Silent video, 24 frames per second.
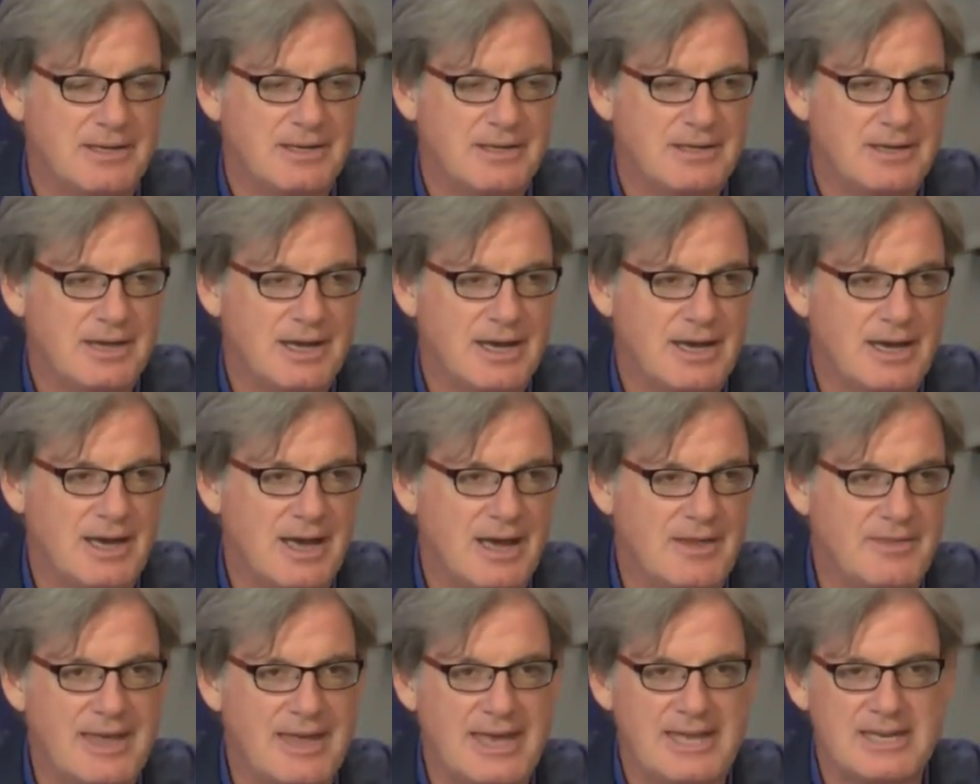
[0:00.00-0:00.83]
And
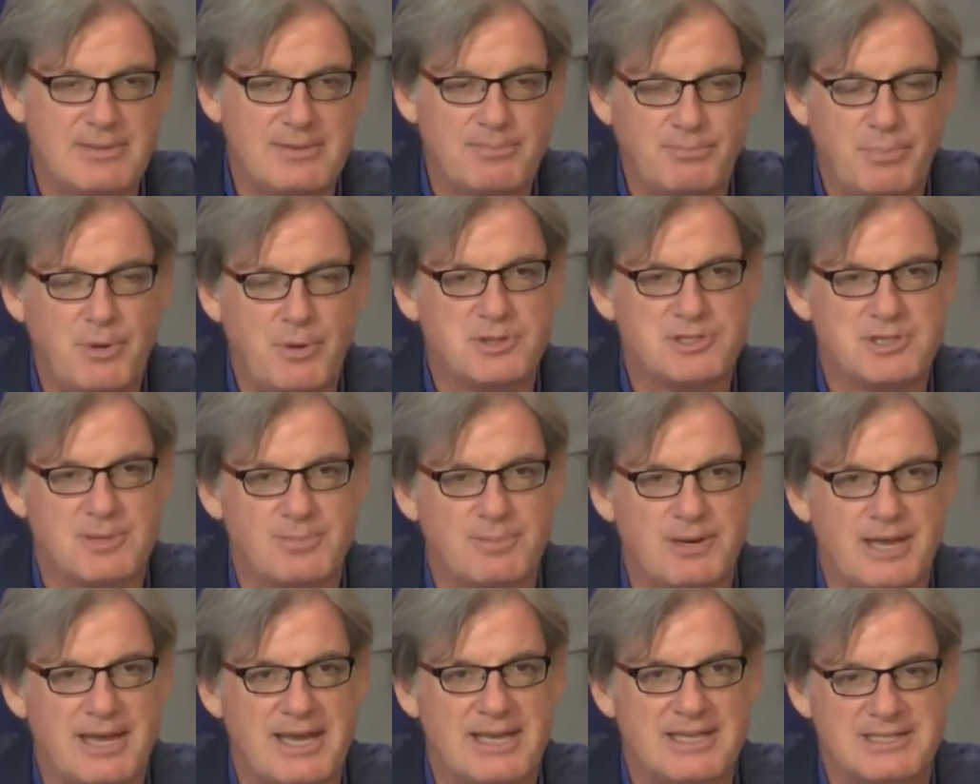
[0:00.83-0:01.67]
that
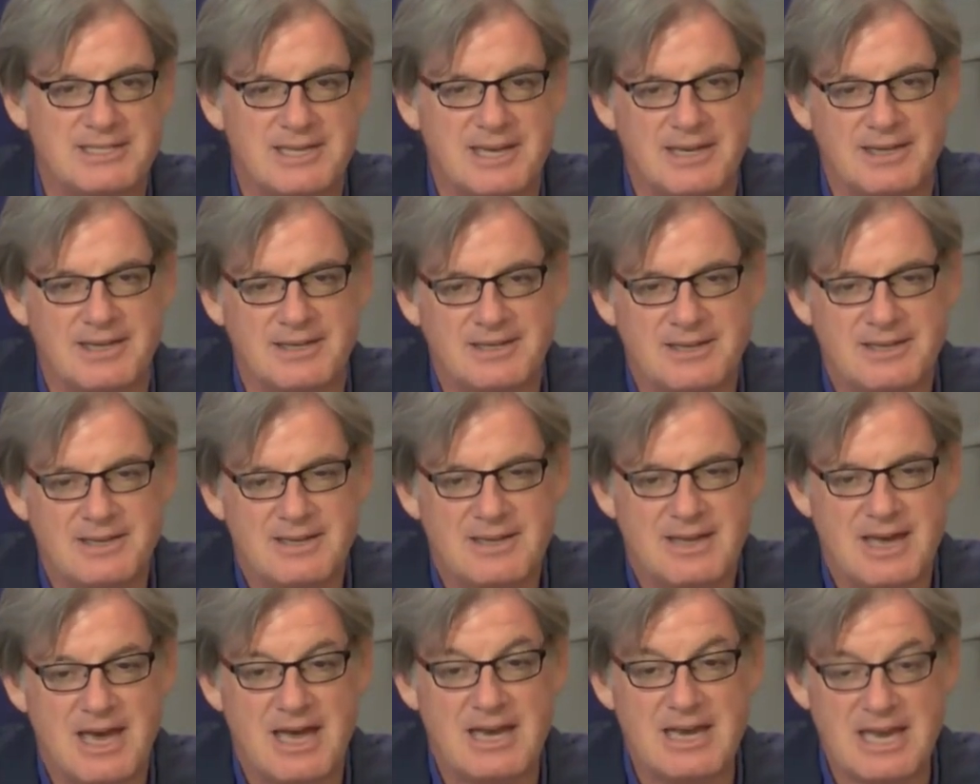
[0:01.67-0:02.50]
possibly is
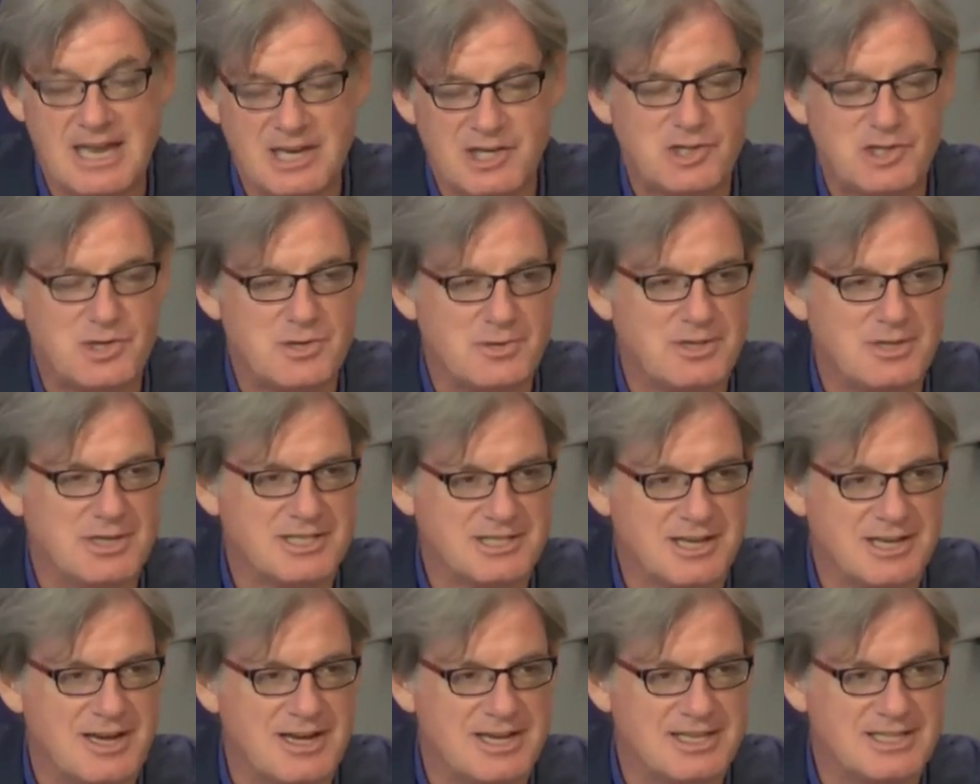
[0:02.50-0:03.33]
an issue that
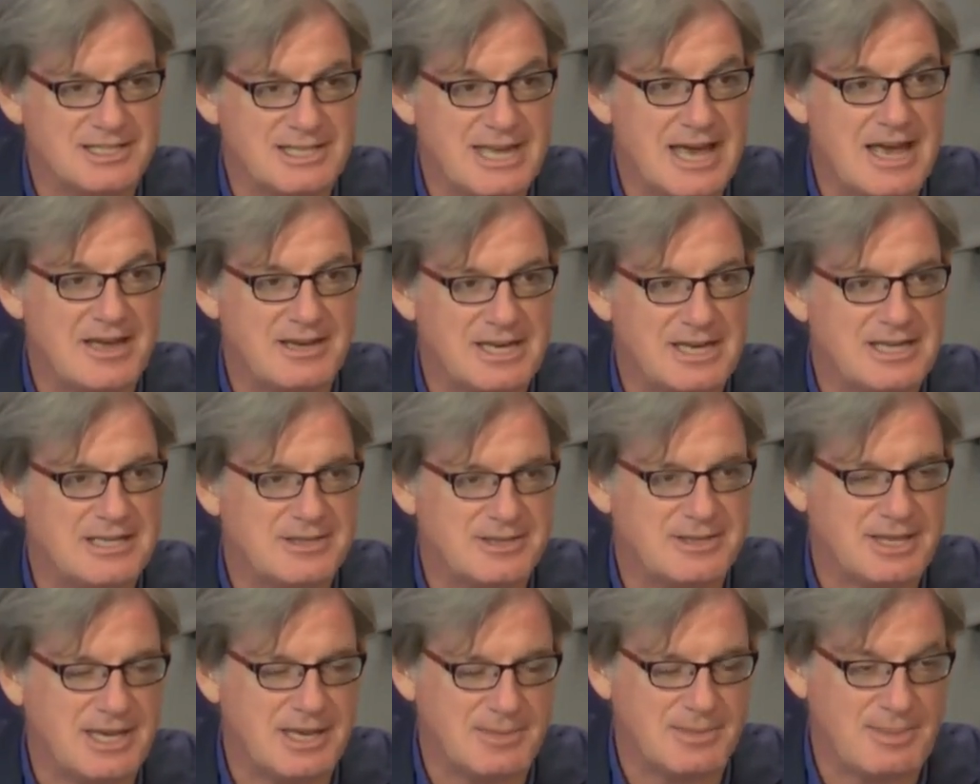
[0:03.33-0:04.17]
Thais now need to
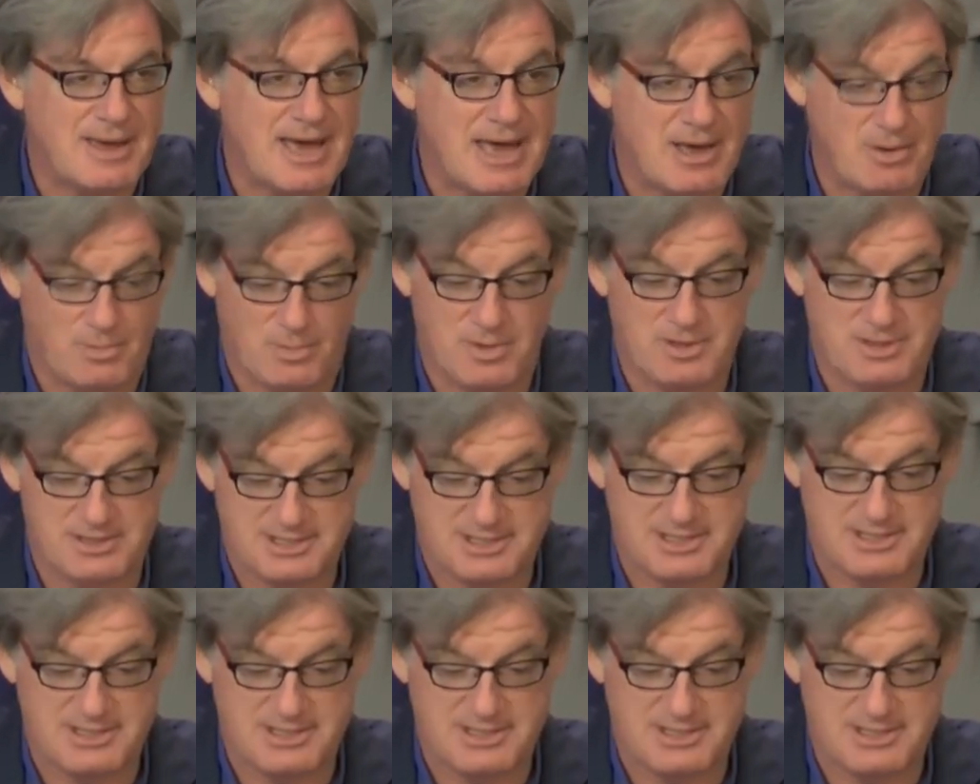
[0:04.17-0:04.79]
think about once